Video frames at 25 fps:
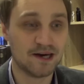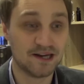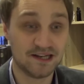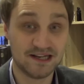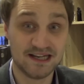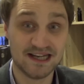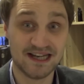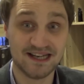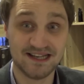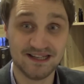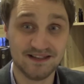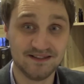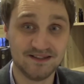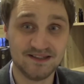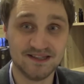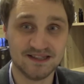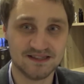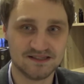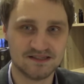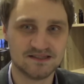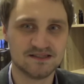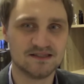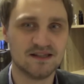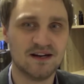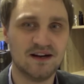getting
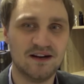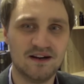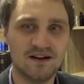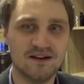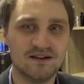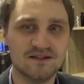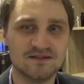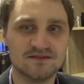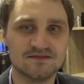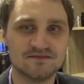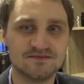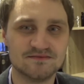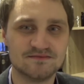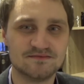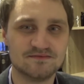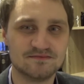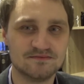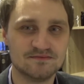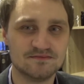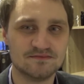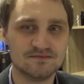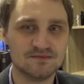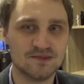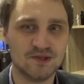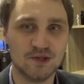this
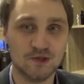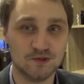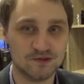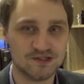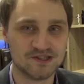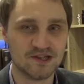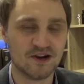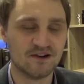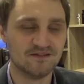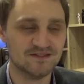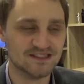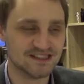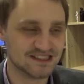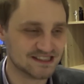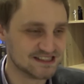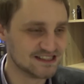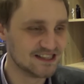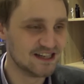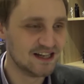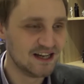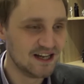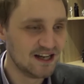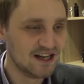new service.